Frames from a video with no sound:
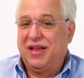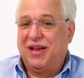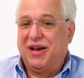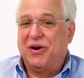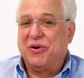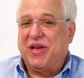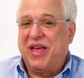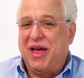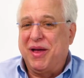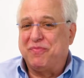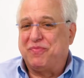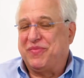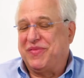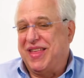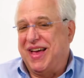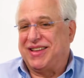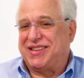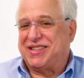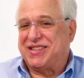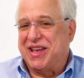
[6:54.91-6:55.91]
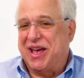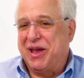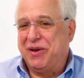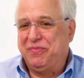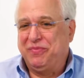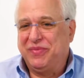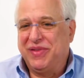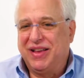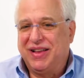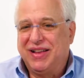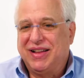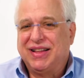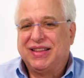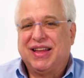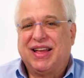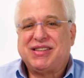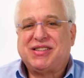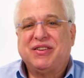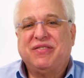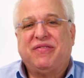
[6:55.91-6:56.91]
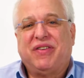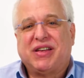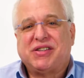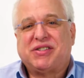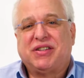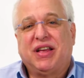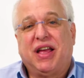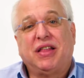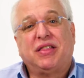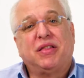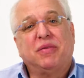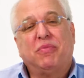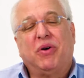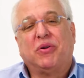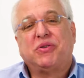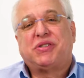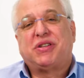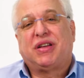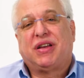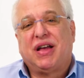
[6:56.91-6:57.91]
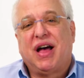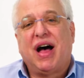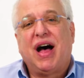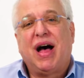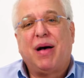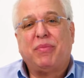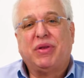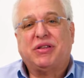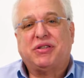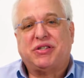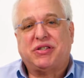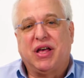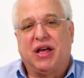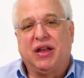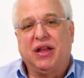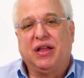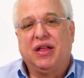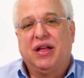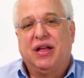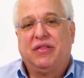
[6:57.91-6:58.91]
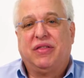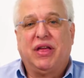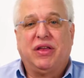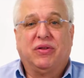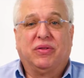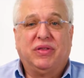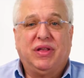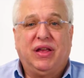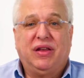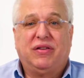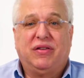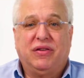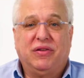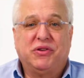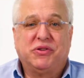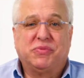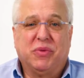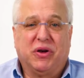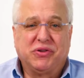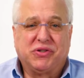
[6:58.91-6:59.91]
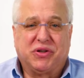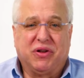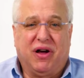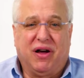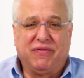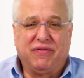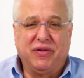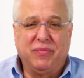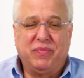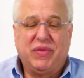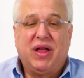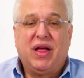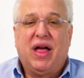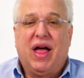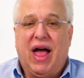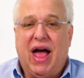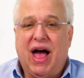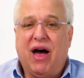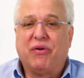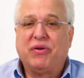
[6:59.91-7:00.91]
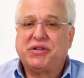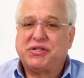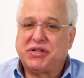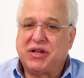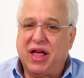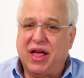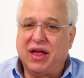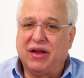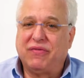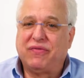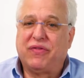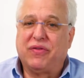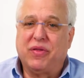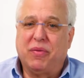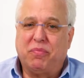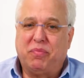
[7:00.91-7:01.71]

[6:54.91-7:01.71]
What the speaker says: Okay, that said, let's investigate the most common setting that you'll need to use most often, how to scan for the